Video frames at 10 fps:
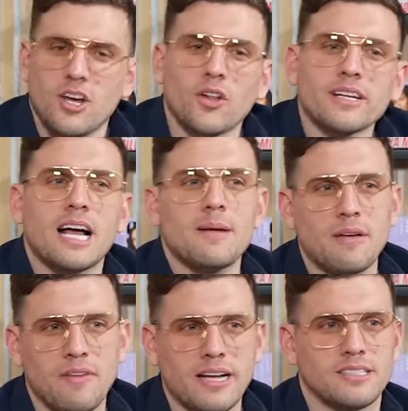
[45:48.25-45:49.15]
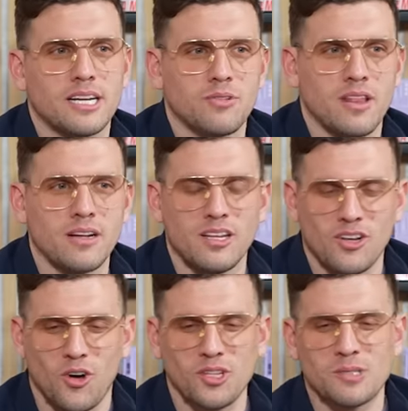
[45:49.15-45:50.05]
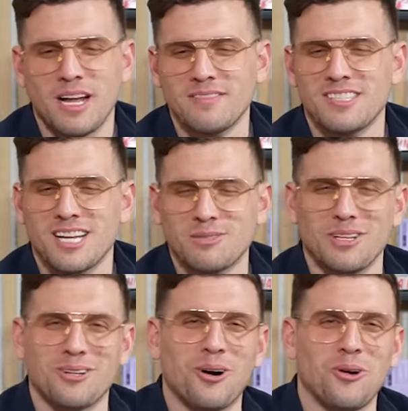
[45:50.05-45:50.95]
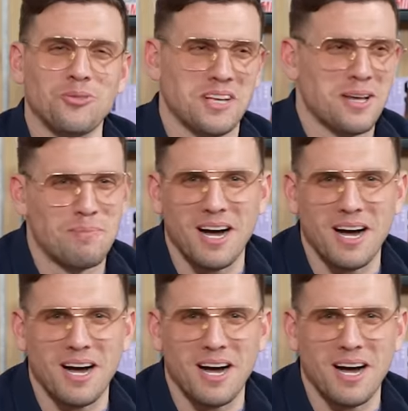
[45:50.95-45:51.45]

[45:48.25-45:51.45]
The only time I've had sex with anything cold is when I have sex with a cold, dead